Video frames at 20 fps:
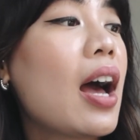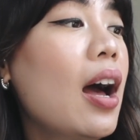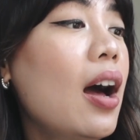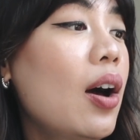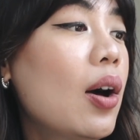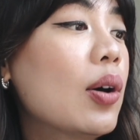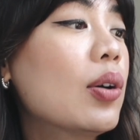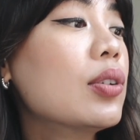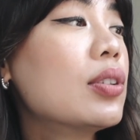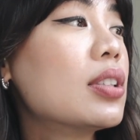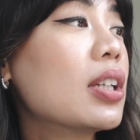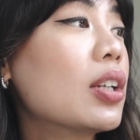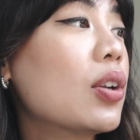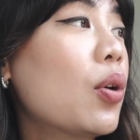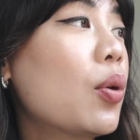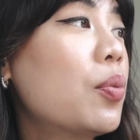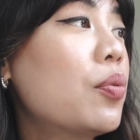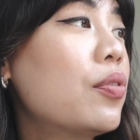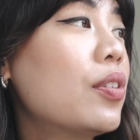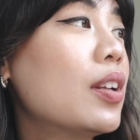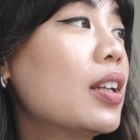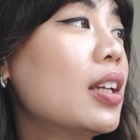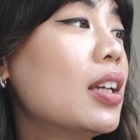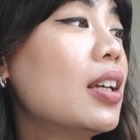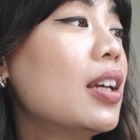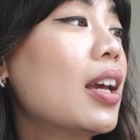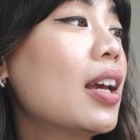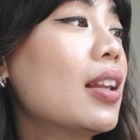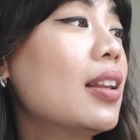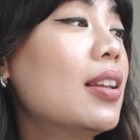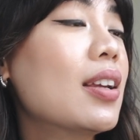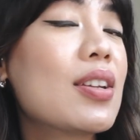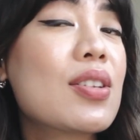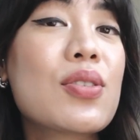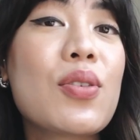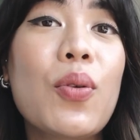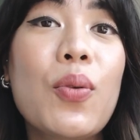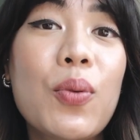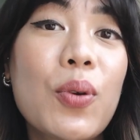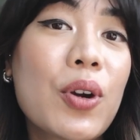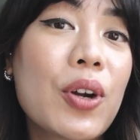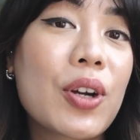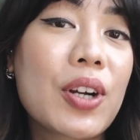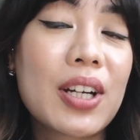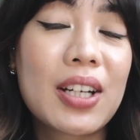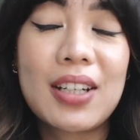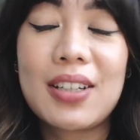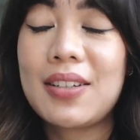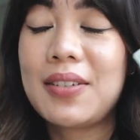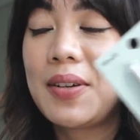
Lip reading: out and hopefully it does work.